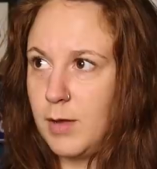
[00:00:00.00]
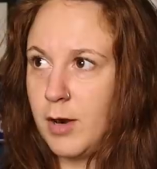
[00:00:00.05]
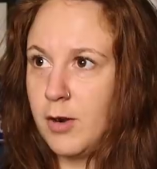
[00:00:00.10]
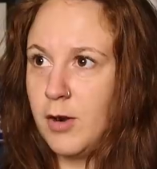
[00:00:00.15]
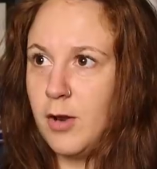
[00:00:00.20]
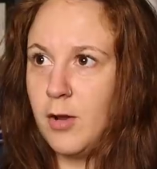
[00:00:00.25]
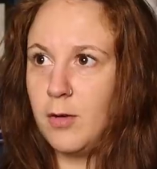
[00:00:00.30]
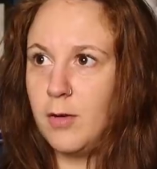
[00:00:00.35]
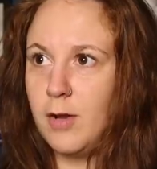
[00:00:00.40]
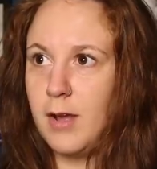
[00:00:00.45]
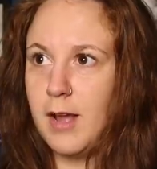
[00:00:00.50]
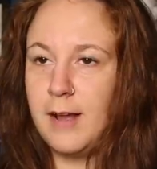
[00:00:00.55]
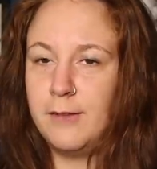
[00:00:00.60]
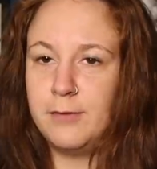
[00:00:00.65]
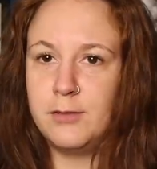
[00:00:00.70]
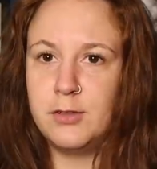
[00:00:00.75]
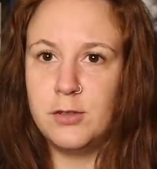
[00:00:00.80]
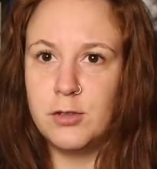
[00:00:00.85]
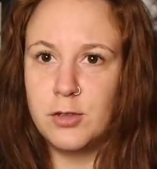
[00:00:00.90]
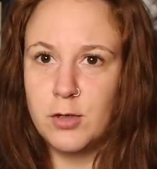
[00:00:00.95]
I don't know.
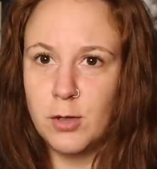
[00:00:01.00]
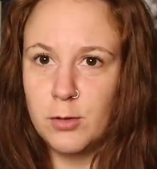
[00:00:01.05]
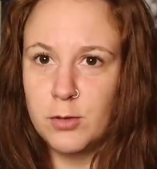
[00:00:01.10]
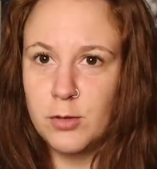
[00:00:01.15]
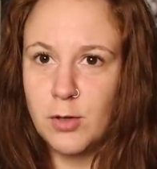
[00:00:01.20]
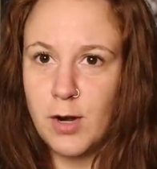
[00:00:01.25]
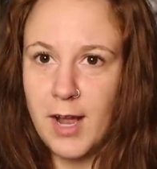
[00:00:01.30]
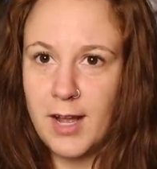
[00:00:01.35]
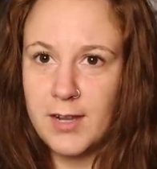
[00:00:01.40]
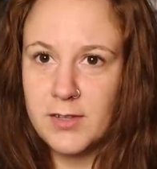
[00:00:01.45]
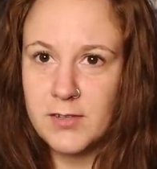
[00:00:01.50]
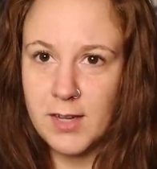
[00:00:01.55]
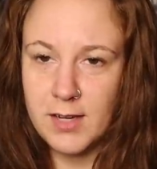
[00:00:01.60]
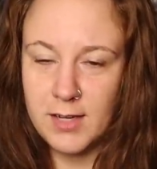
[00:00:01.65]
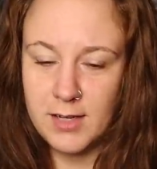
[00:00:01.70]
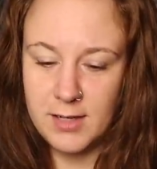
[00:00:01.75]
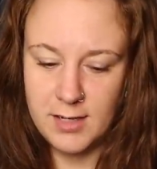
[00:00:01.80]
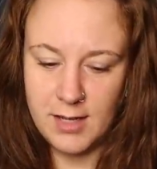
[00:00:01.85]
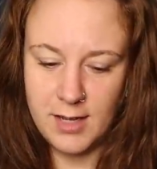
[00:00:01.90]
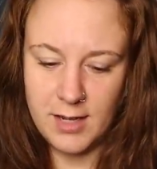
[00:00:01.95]
After you showed your ass
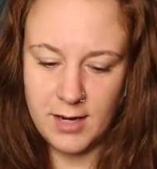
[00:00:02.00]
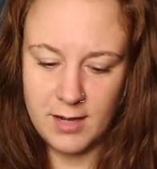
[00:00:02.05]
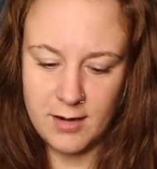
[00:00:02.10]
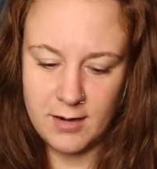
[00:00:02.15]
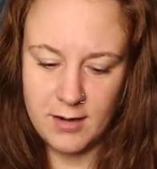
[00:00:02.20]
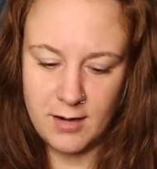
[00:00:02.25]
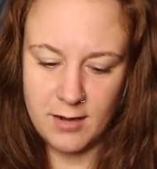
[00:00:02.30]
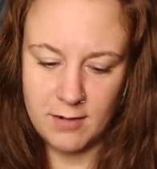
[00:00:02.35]
like you did, I don't